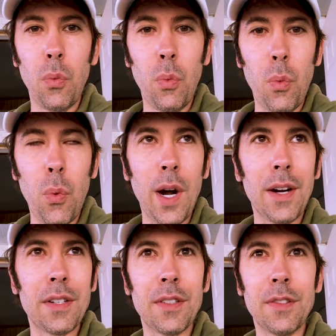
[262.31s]

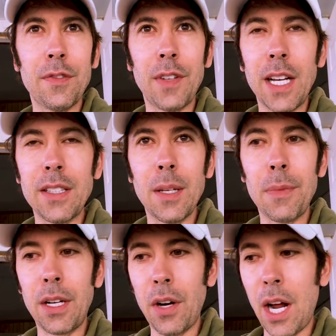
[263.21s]
where to find
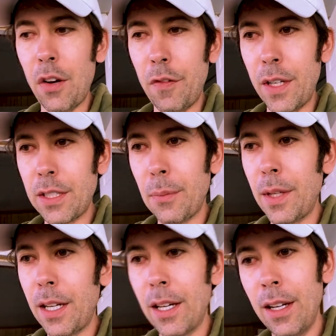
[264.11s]
something or how to fix
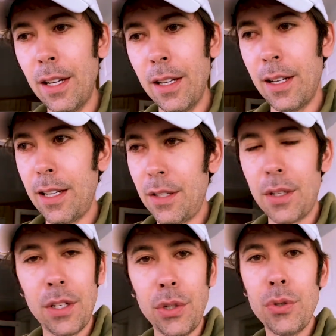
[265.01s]
something. You
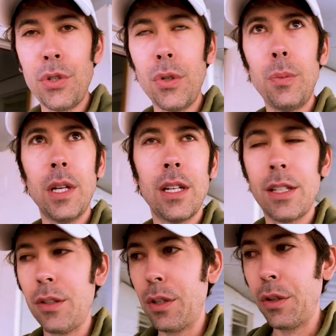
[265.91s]
can YouTube,
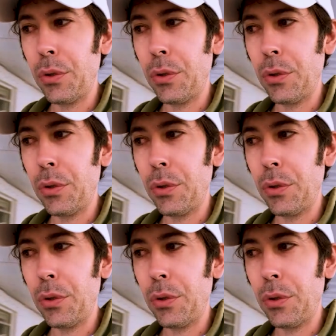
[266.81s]
you can